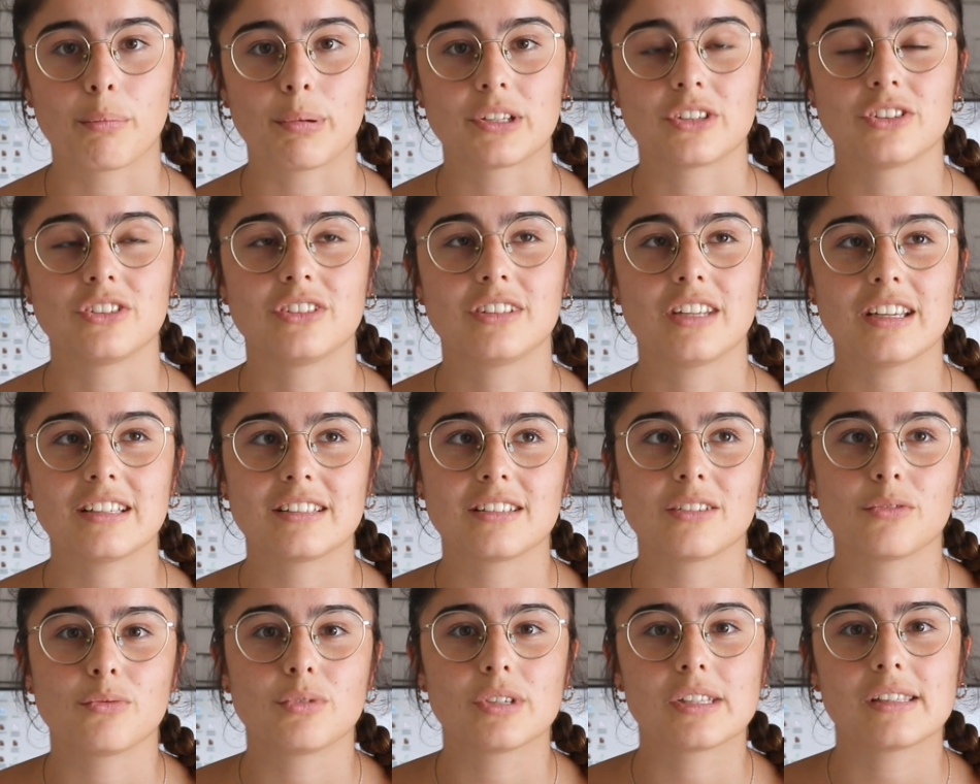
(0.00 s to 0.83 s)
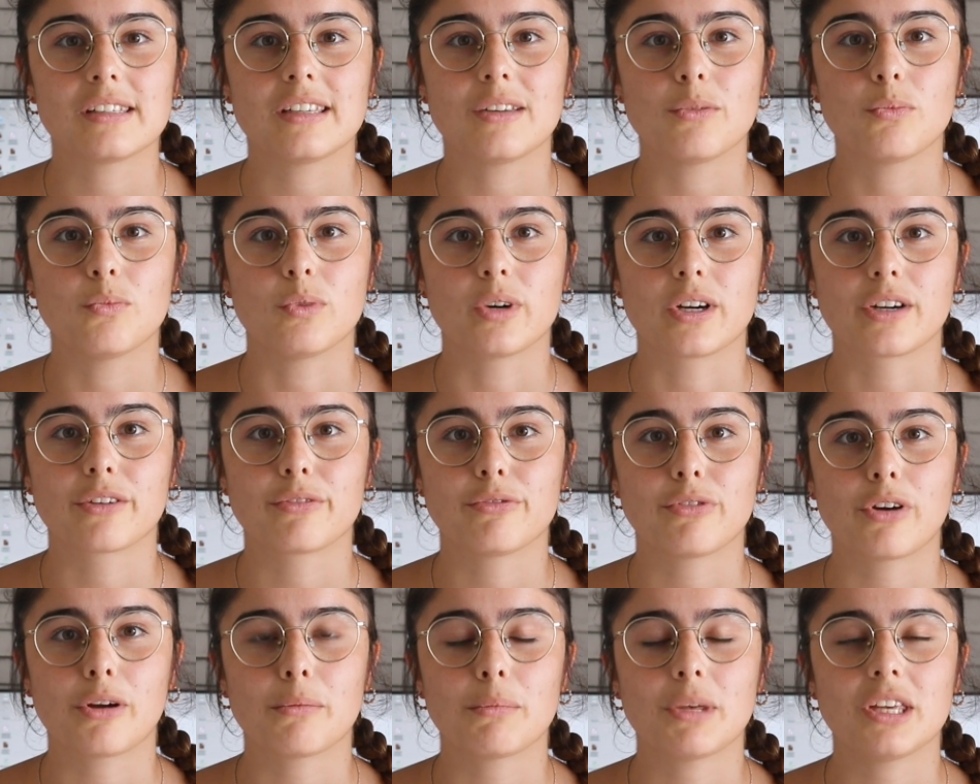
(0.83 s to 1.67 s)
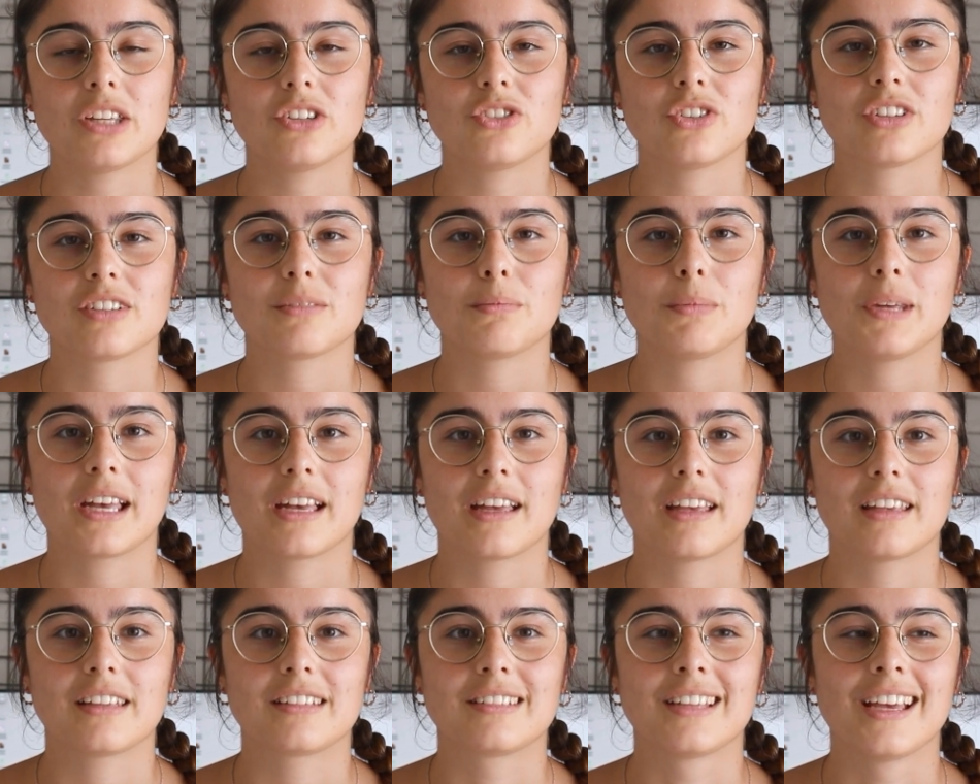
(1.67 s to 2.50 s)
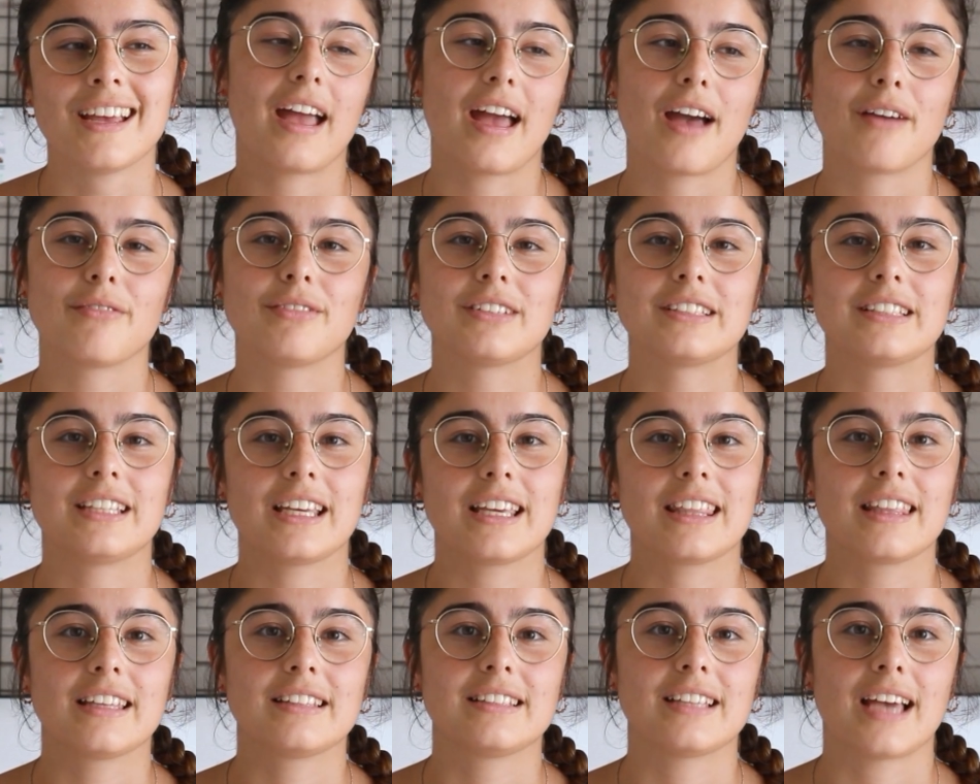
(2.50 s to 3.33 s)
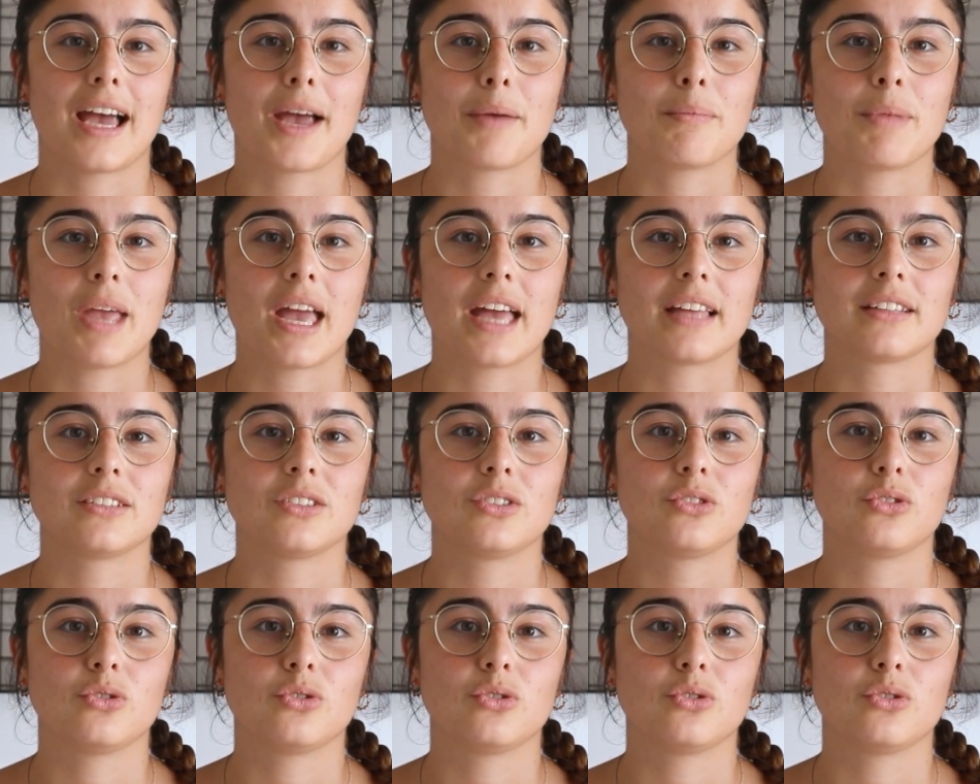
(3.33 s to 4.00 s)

but it doesn't really work for me just because I haven't taken the time yet